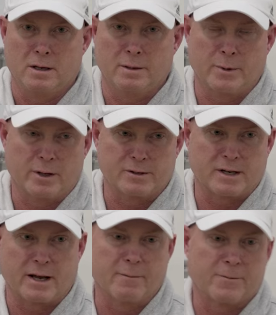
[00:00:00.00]
I mean, there's
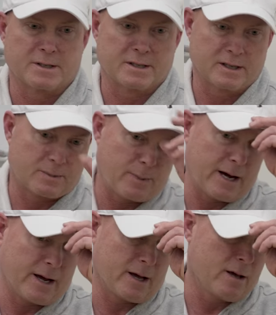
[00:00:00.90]
an emphasis
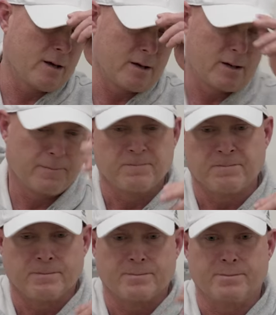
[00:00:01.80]
by,
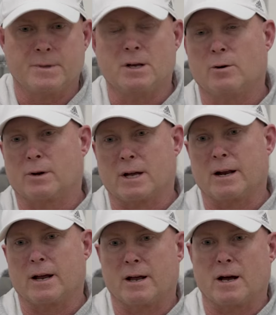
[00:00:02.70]
you know,
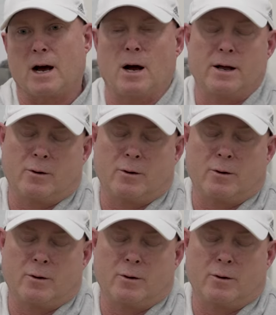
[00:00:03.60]
kind of.